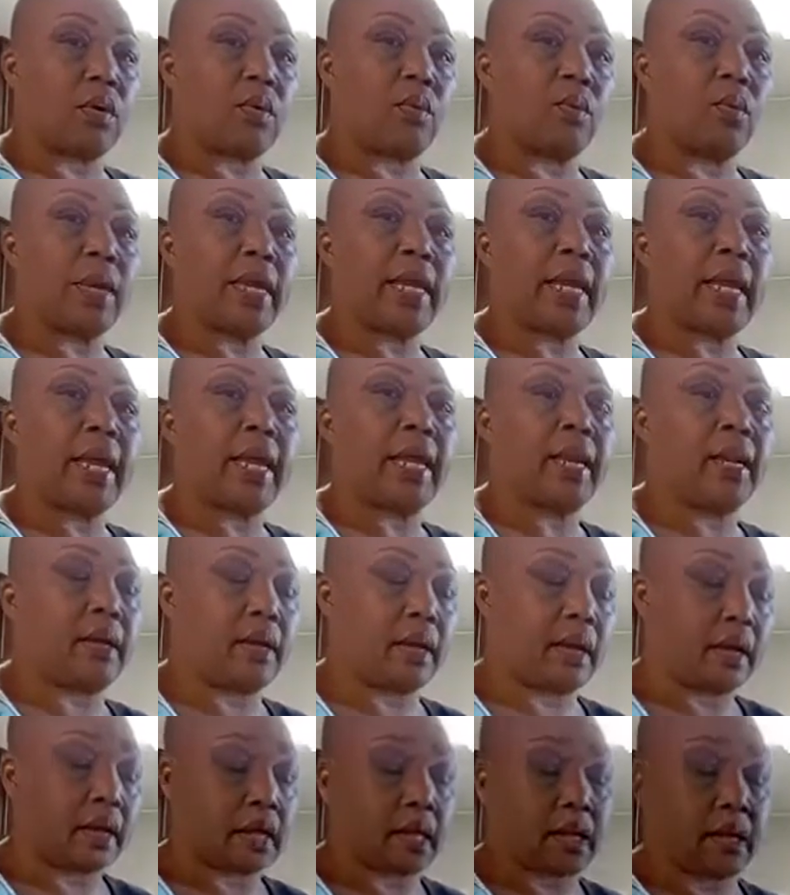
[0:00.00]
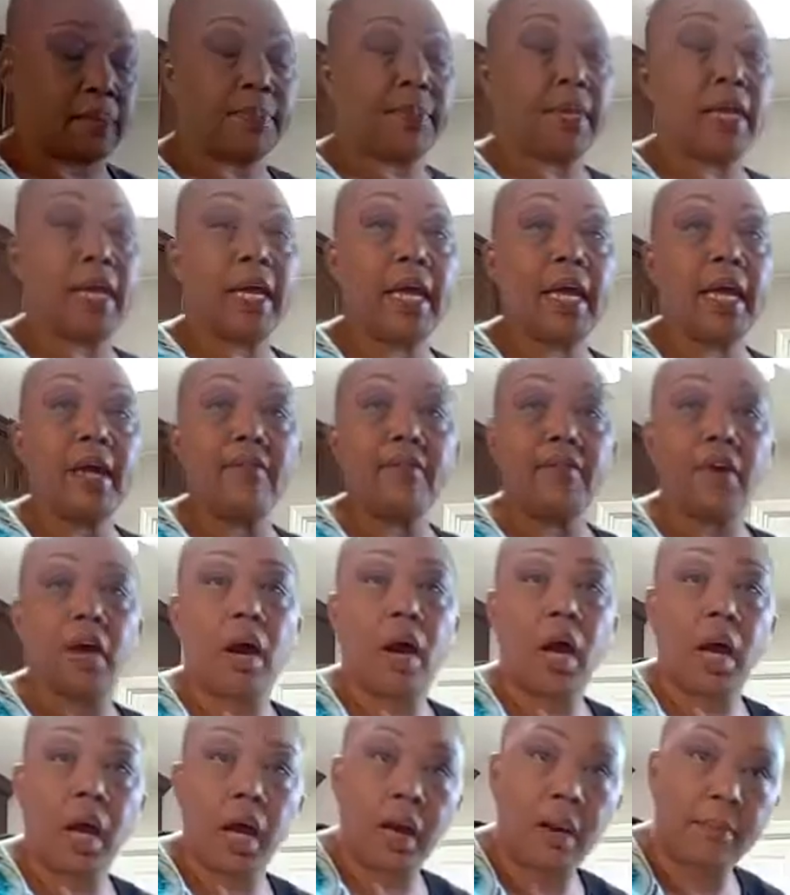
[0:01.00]
we had a cup and a half of
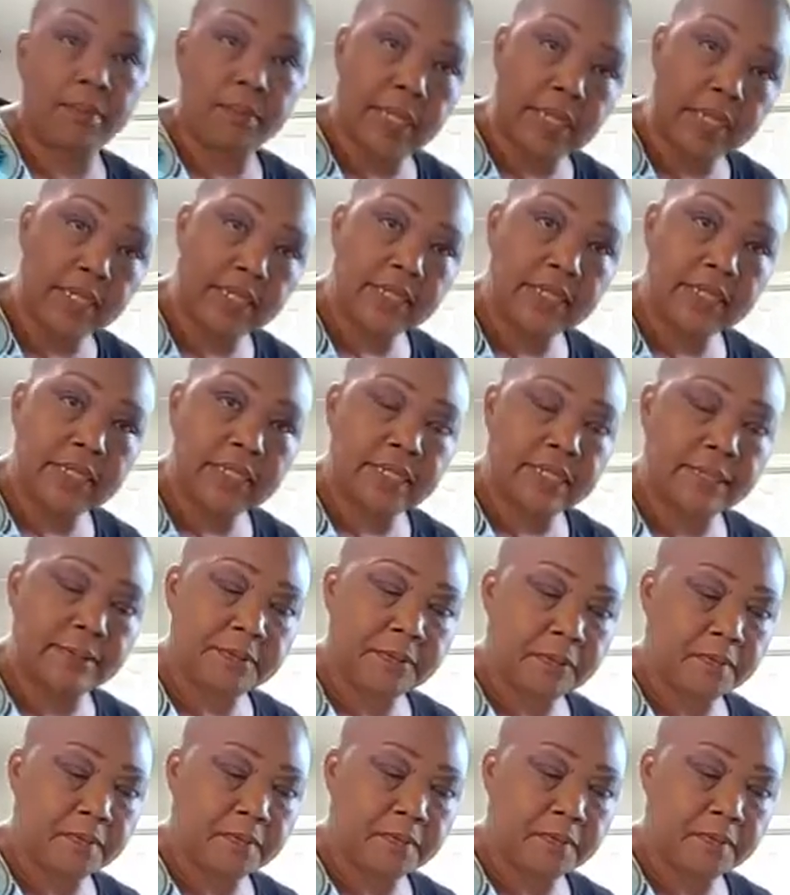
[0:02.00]
almonds,